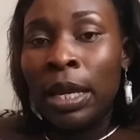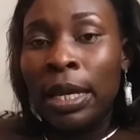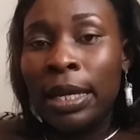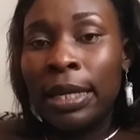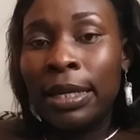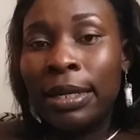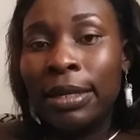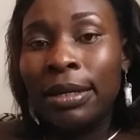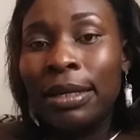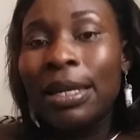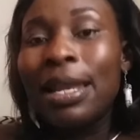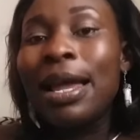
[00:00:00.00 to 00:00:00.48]

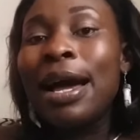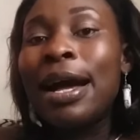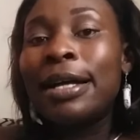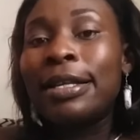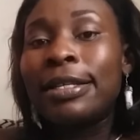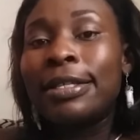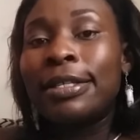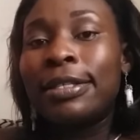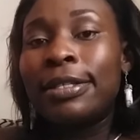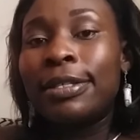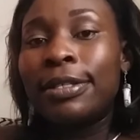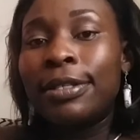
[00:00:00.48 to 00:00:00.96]
In
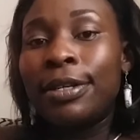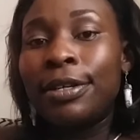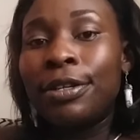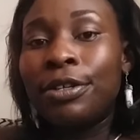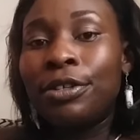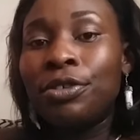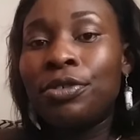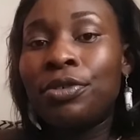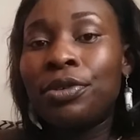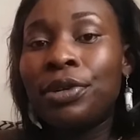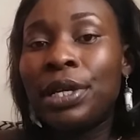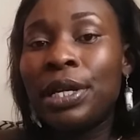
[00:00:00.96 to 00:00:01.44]
class,
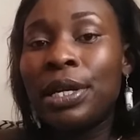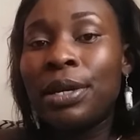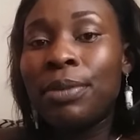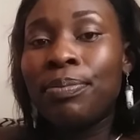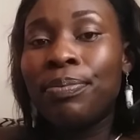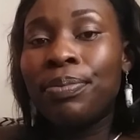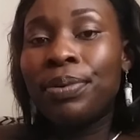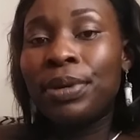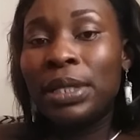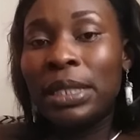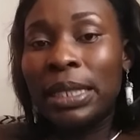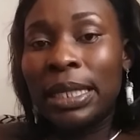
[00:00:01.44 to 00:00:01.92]
during
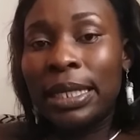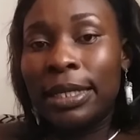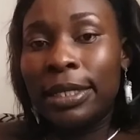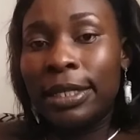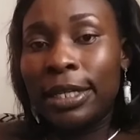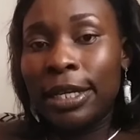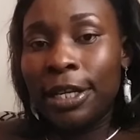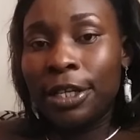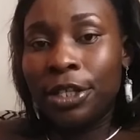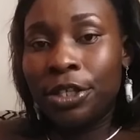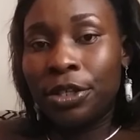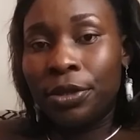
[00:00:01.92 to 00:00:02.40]

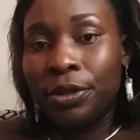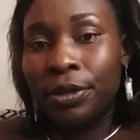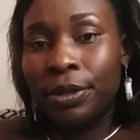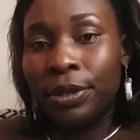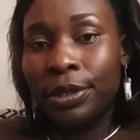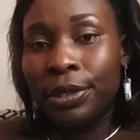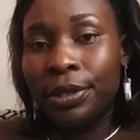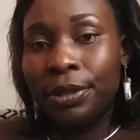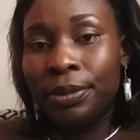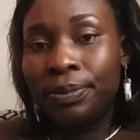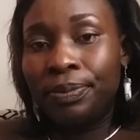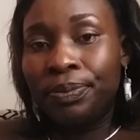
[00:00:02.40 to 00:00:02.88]

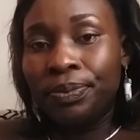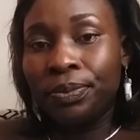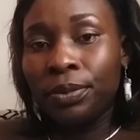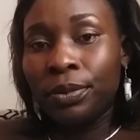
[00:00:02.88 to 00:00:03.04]
presentations,